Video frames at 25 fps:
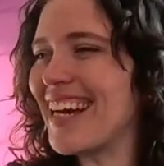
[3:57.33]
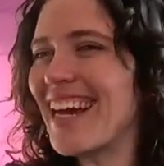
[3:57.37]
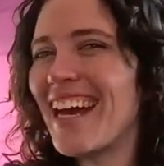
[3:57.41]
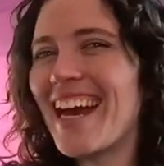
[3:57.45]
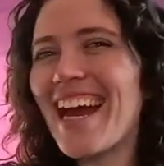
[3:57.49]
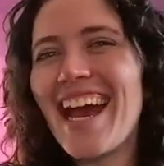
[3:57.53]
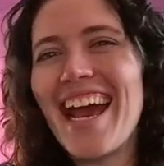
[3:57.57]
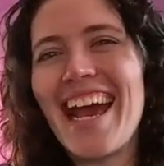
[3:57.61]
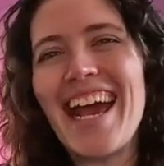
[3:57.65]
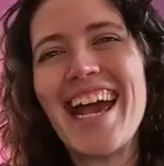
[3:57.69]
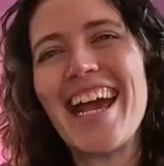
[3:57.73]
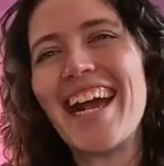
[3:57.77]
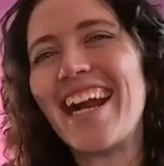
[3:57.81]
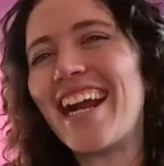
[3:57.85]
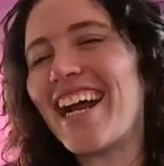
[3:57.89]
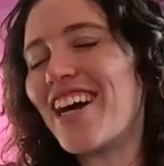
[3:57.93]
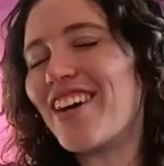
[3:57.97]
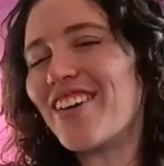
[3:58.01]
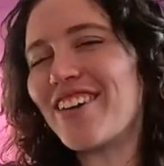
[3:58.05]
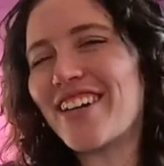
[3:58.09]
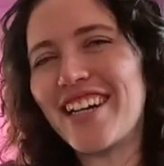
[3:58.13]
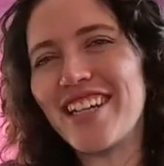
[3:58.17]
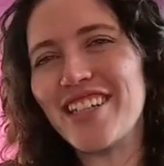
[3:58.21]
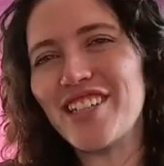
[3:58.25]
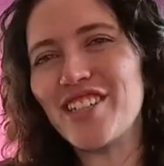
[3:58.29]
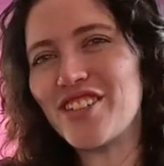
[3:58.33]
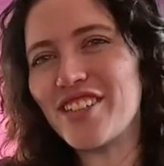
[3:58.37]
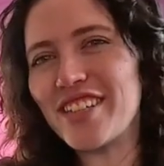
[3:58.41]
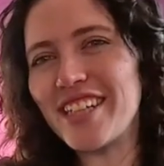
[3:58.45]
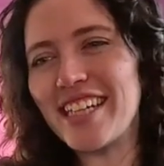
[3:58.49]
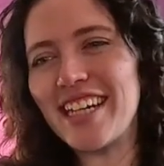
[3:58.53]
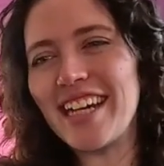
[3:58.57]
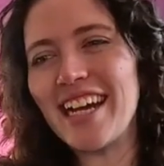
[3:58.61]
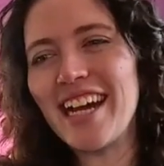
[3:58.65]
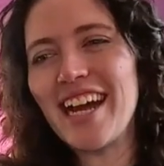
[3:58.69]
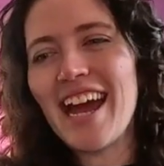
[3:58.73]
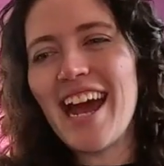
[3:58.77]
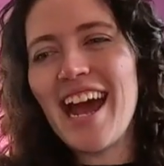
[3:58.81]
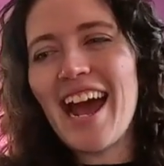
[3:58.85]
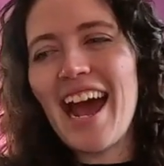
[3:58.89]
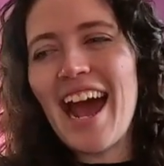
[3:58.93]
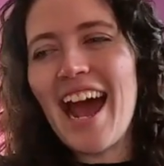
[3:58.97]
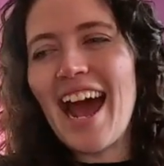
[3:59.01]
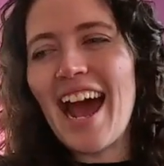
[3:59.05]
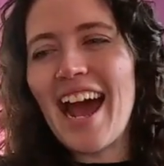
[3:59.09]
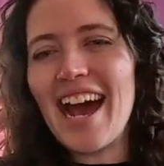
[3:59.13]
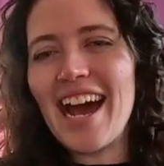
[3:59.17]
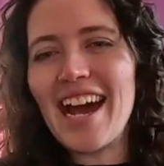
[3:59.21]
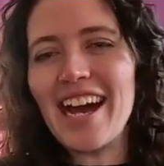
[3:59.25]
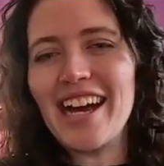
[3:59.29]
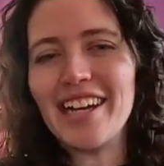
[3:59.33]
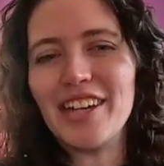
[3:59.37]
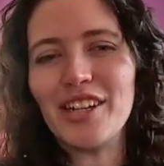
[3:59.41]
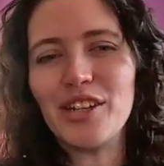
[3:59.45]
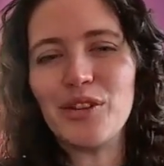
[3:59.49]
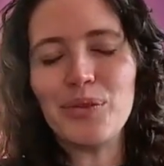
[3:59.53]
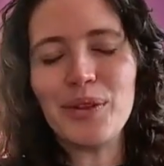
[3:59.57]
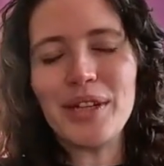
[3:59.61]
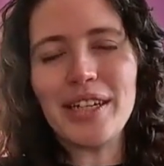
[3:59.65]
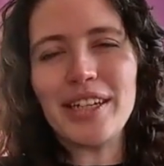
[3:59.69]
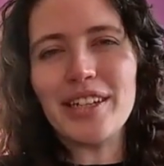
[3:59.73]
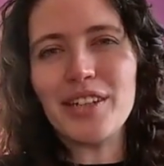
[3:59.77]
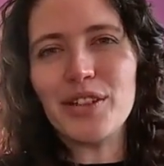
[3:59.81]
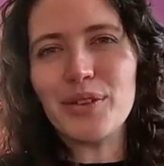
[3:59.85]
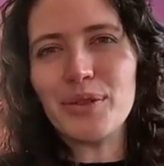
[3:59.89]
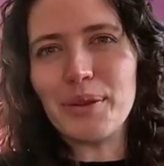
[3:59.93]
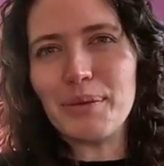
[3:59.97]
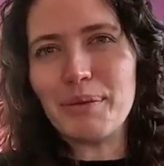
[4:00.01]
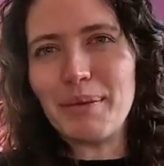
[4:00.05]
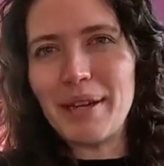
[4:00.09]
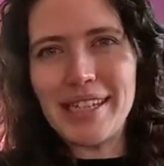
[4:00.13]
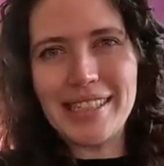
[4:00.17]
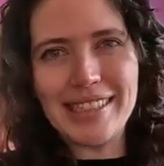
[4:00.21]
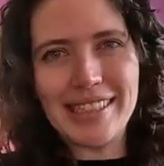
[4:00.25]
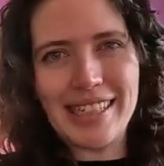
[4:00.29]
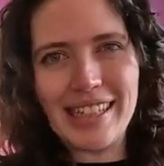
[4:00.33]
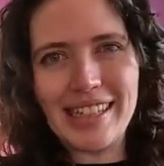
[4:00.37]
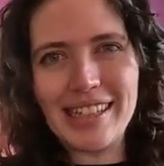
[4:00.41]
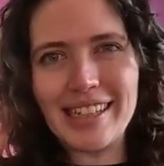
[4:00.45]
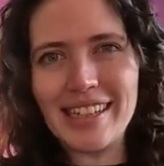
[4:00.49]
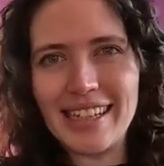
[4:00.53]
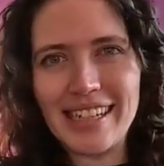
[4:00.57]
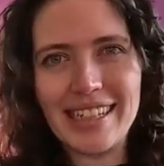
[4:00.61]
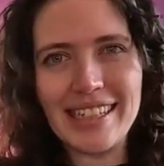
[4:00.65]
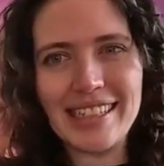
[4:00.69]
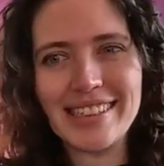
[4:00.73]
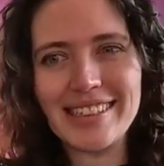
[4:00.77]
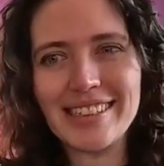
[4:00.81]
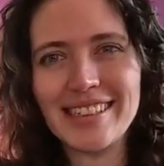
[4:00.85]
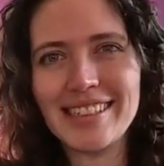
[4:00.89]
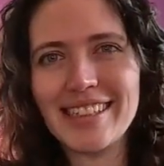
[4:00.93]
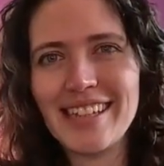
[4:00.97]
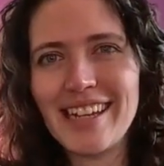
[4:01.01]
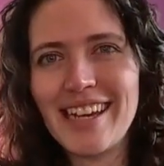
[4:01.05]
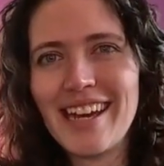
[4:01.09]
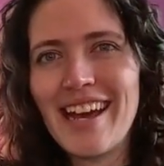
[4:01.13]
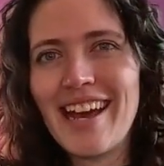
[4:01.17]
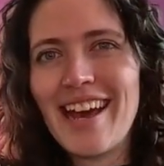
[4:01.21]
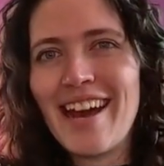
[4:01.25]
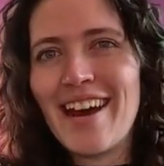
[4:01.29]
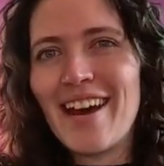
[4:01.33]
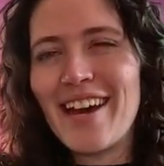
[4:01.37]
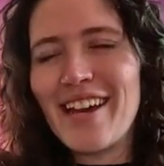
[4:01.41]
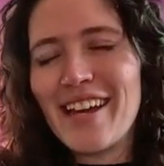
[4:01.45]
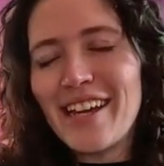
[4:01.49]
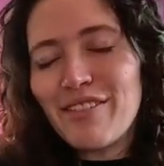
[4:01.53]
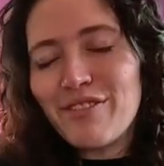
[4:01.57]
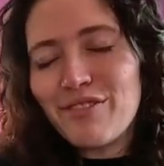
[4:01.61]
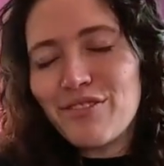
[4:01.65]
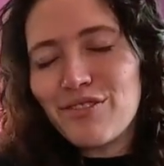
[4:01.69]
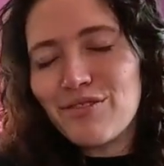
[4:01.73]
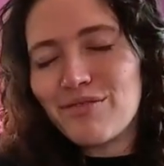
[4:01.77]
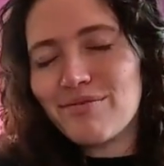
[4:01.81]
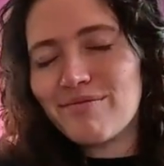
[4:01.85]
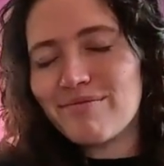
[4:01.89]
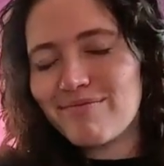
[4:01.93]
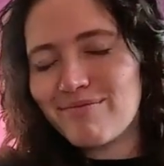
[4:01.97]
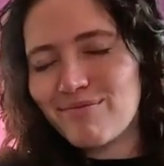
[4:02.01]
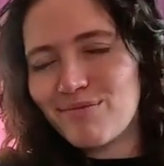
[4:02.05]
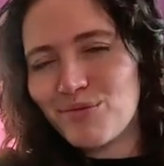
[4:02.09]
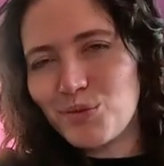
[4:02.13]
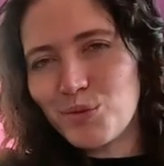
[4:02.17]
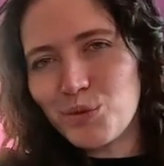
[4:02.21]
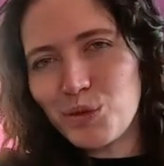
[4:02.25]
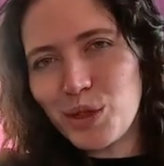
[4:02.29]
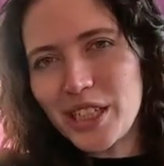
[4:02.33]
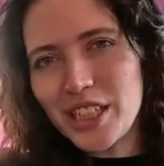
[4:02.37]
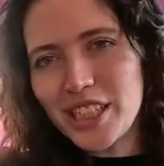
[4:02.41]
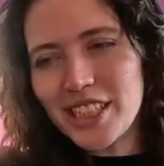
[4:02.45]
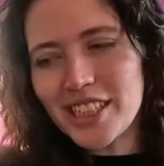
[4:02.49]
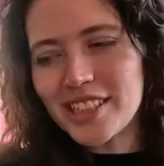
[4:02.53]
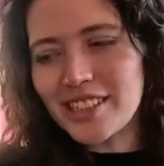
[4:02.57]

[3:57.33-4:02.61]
in our country, and we can do amazing things if we just